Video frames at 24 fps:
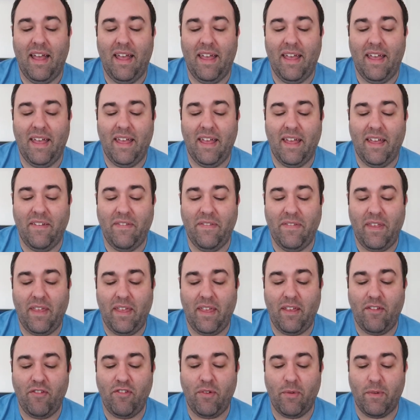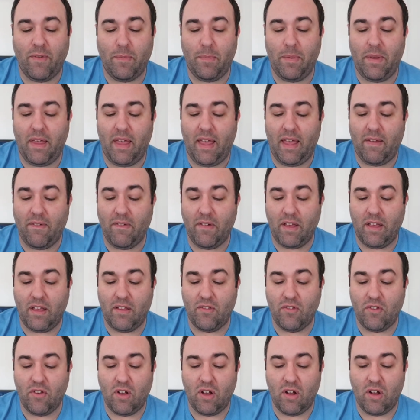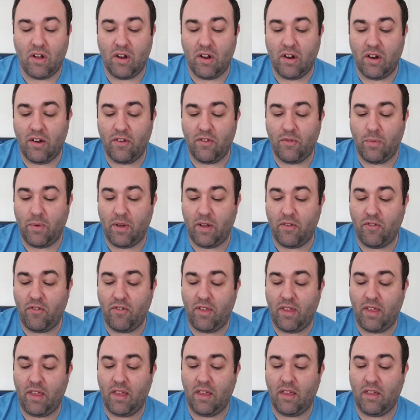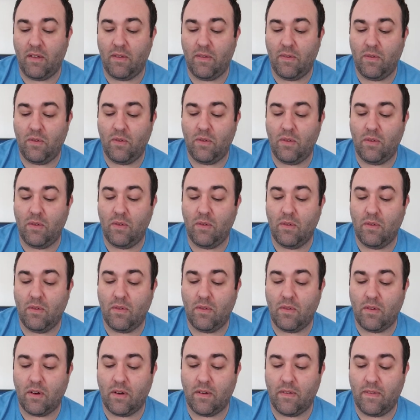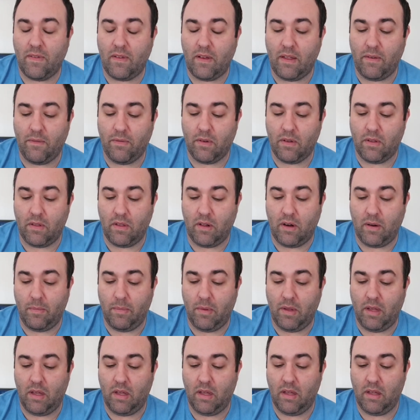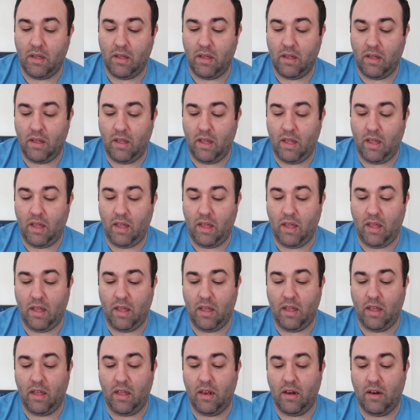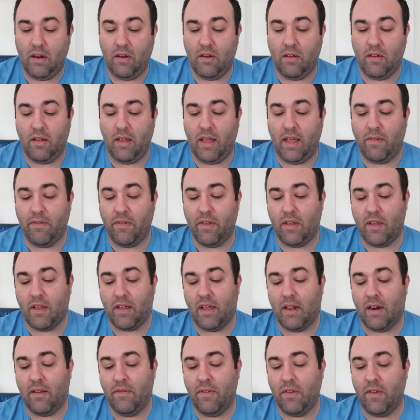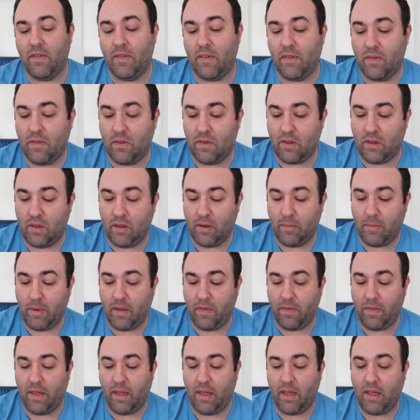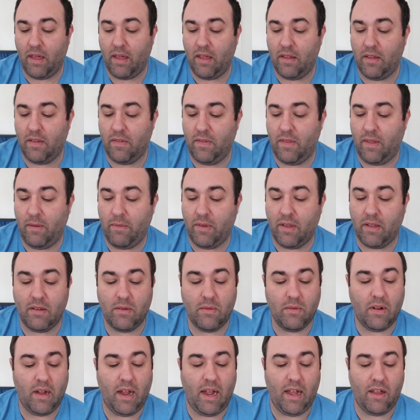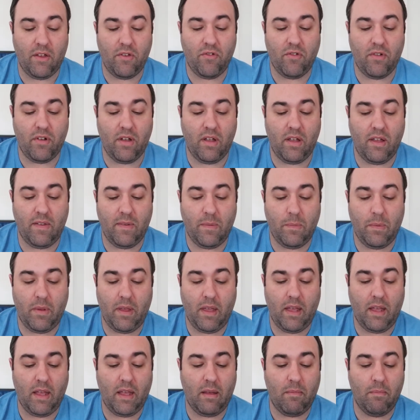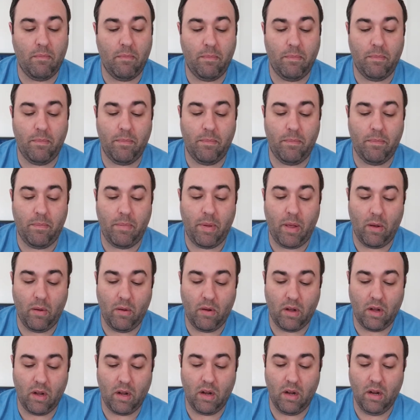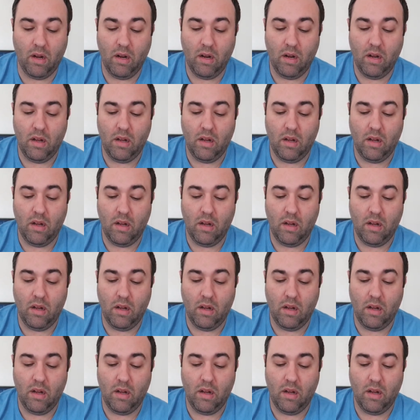and then she wants to put Ava in charge while she goes to Star City for a little bit. And Ava kind of feels insecure about that. Then we cut to where Astra is playing poker